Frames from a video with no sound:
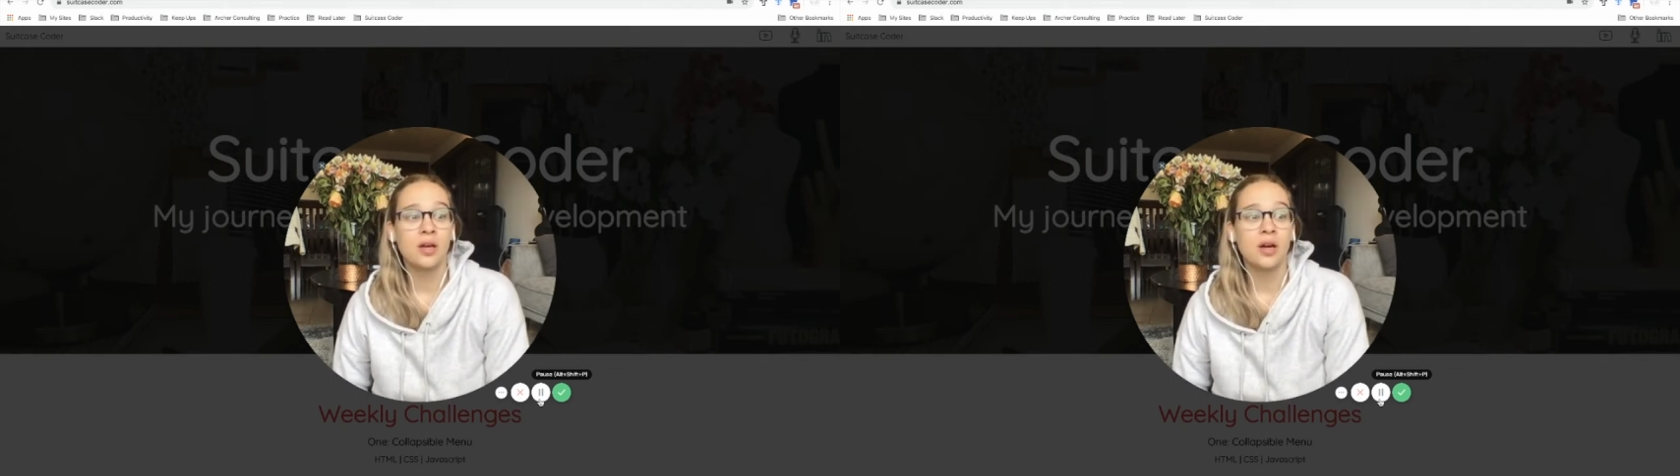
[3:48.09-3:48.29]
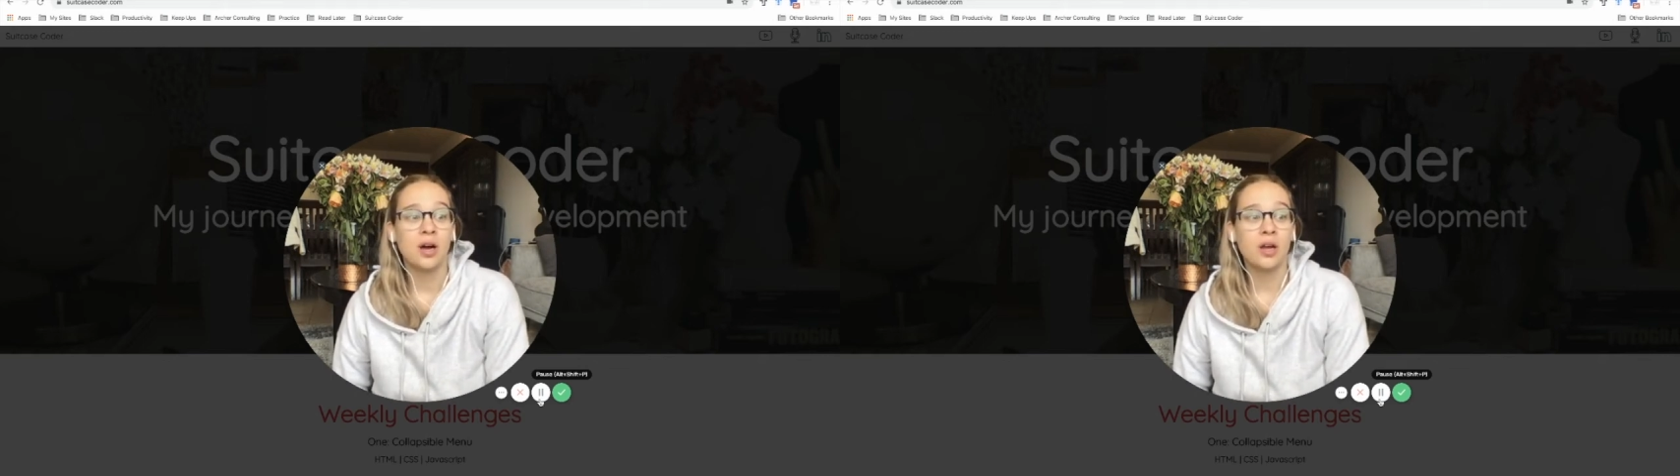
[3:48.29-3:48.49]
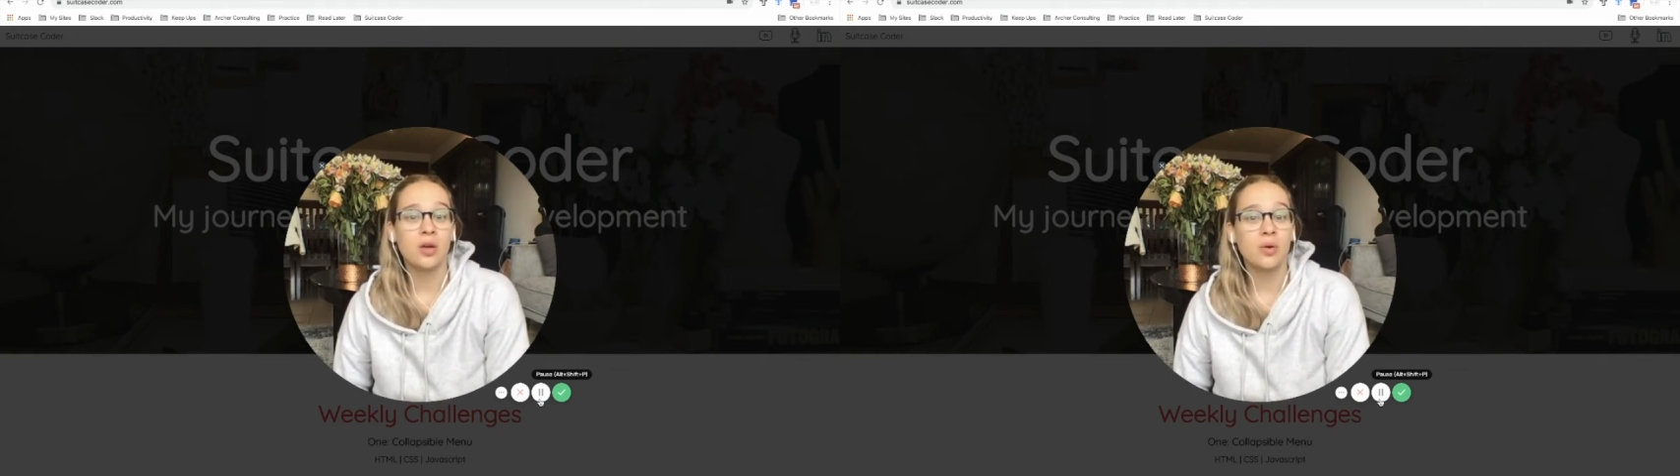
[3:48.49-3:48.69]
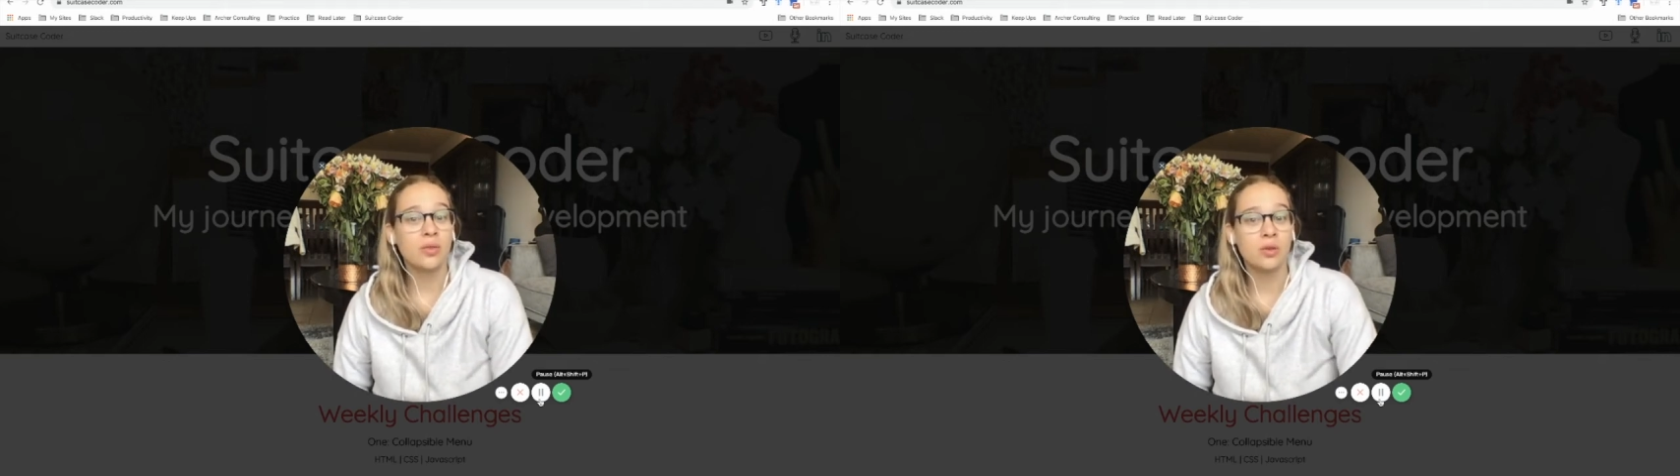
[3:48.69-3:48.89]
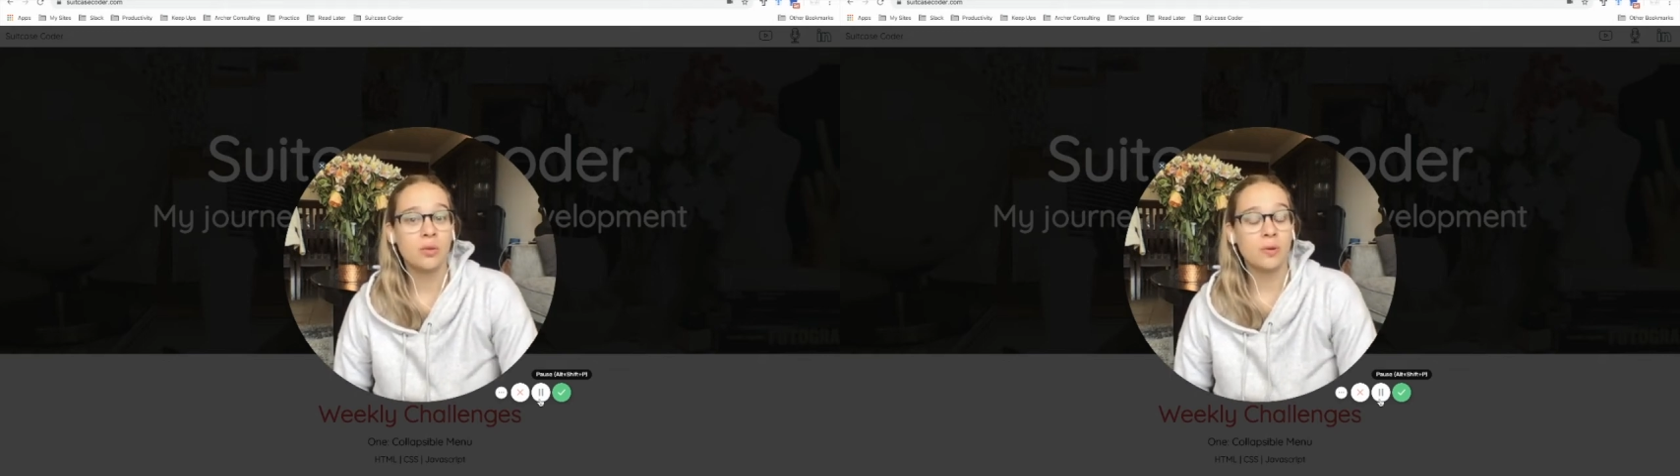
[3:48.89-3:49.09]
are you going
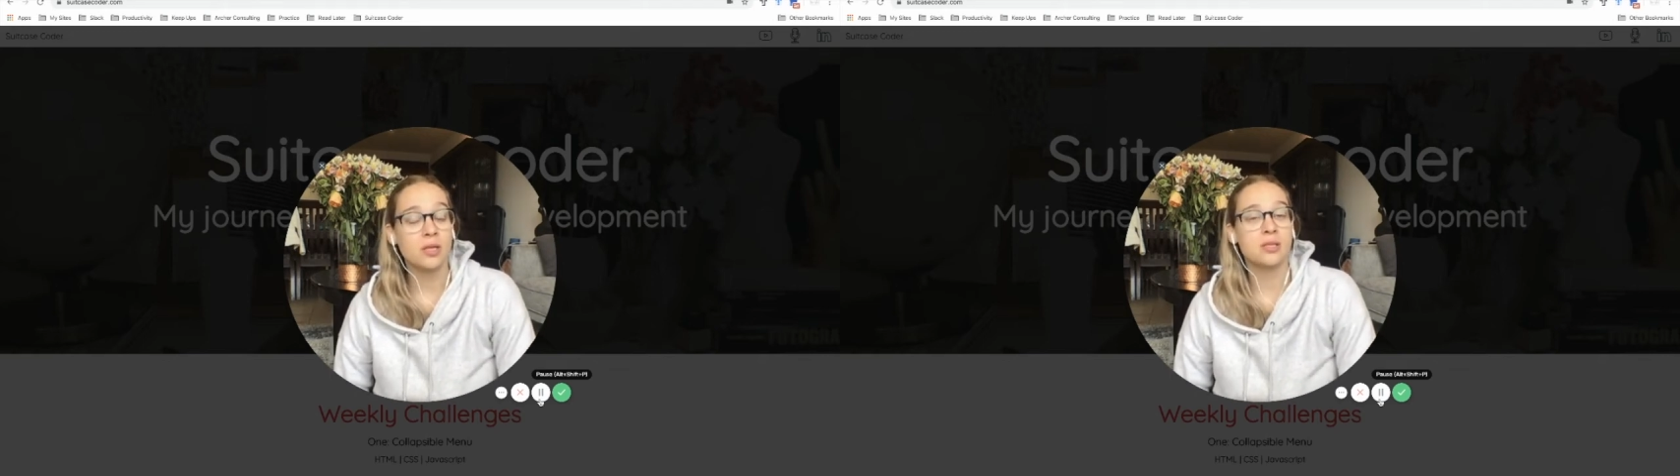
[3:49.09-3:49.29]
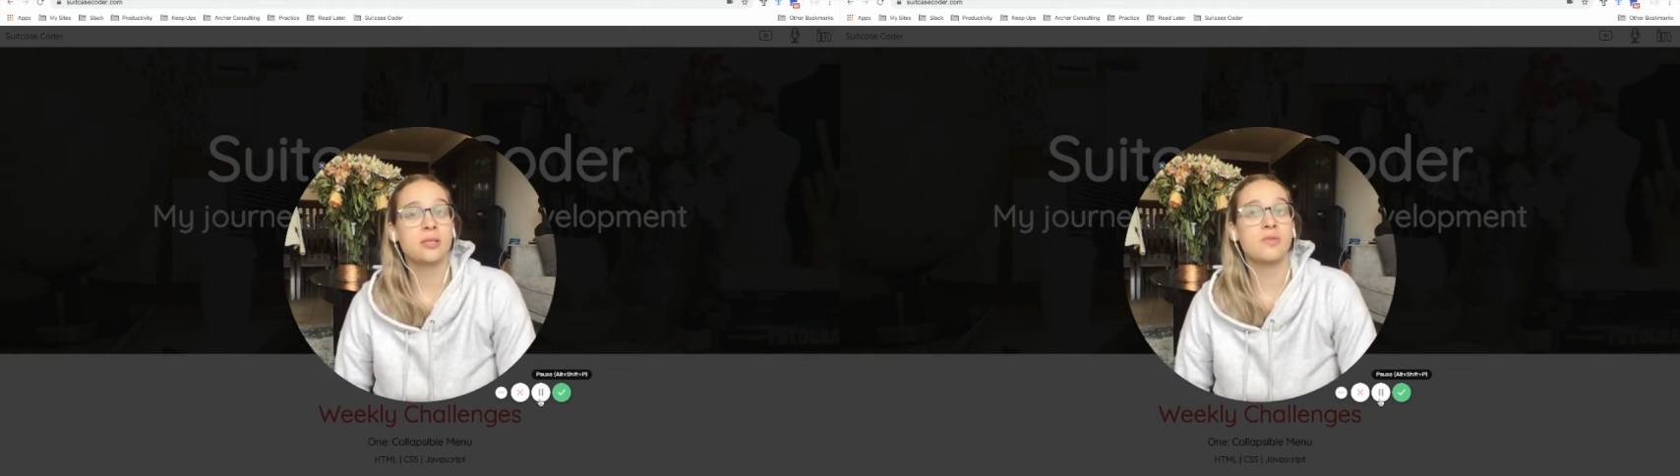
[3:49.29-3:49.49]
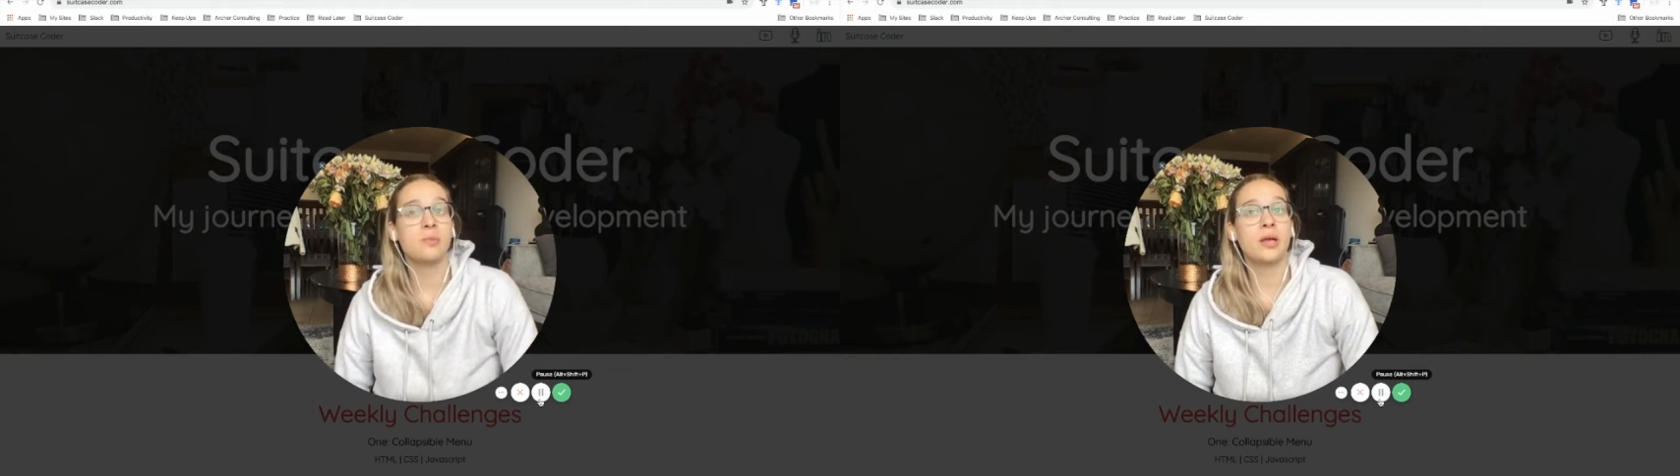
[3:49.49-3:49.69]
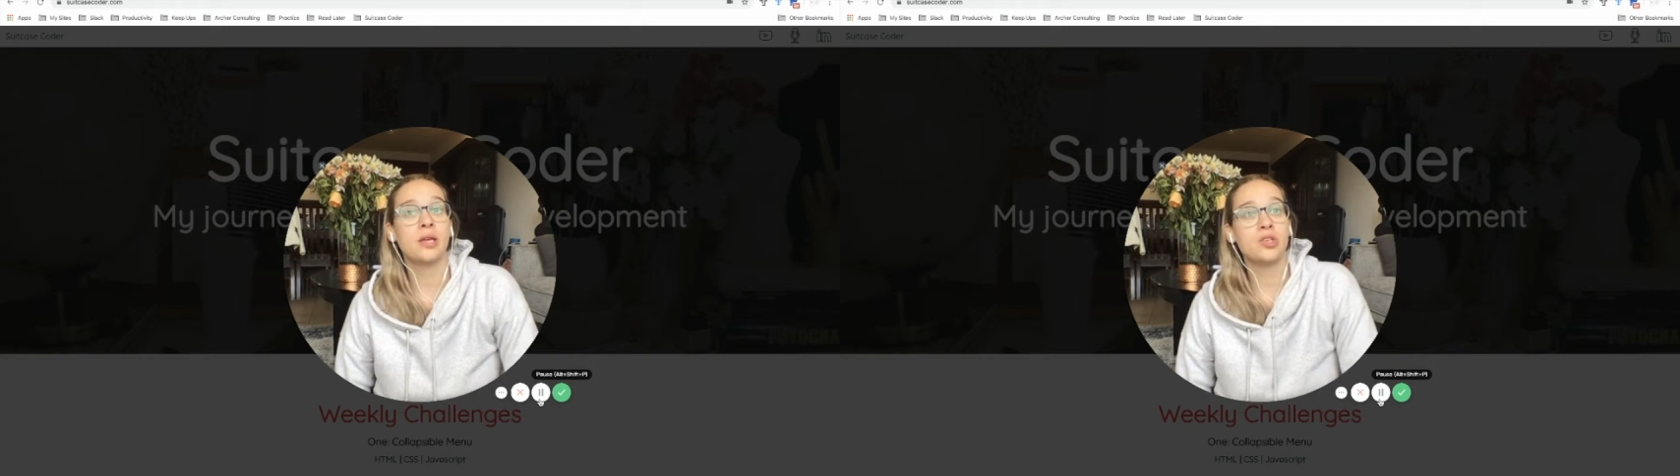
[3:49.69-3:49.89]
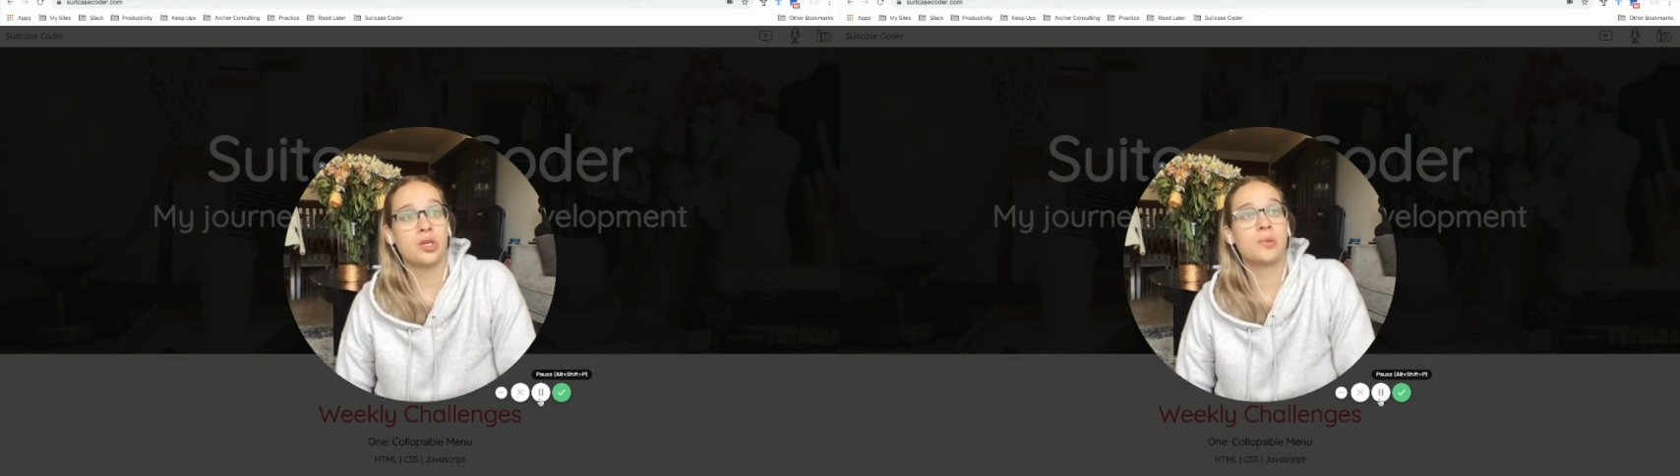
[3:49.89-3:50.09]
through the process of applying
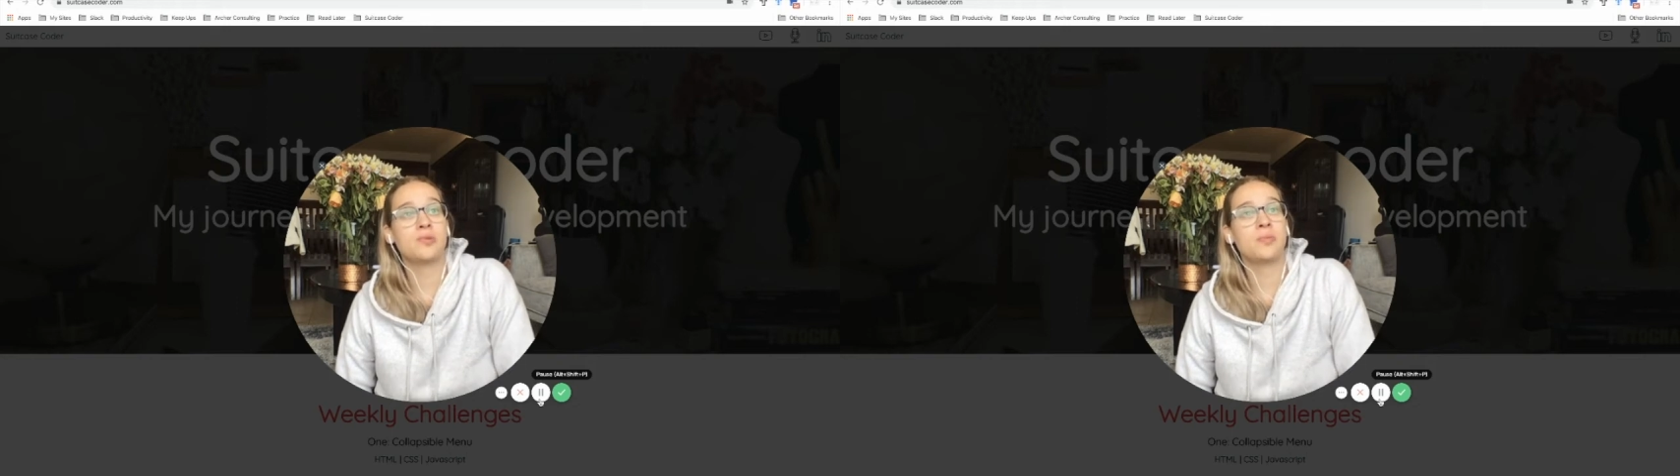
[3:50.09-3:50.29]
to jobs,